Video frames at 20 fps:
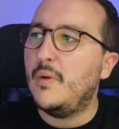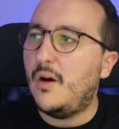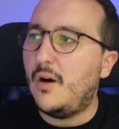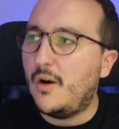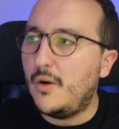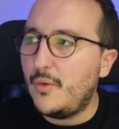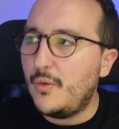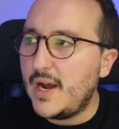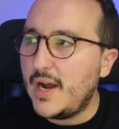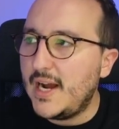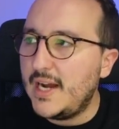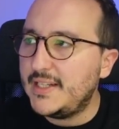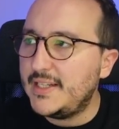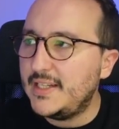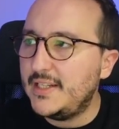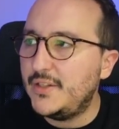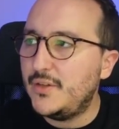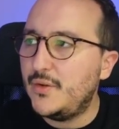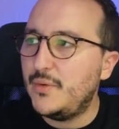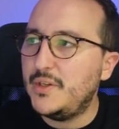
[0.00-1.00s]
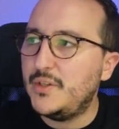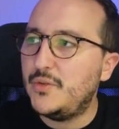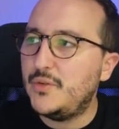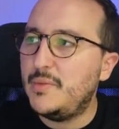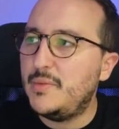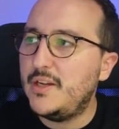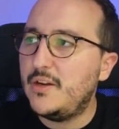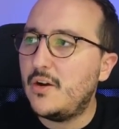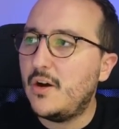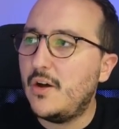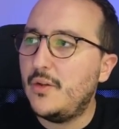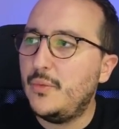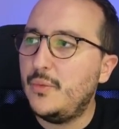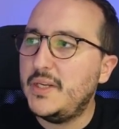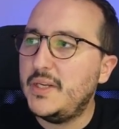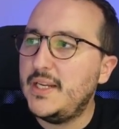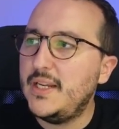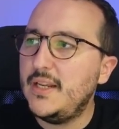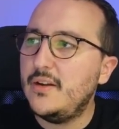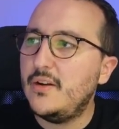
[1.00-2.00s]
All right, it's going to be code
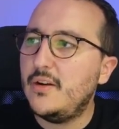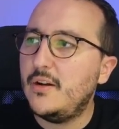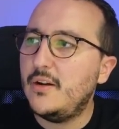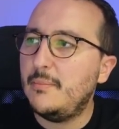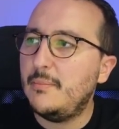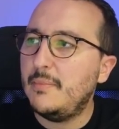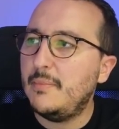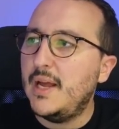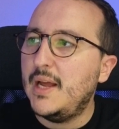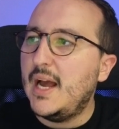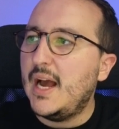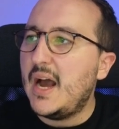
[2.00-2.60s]
with Guillaume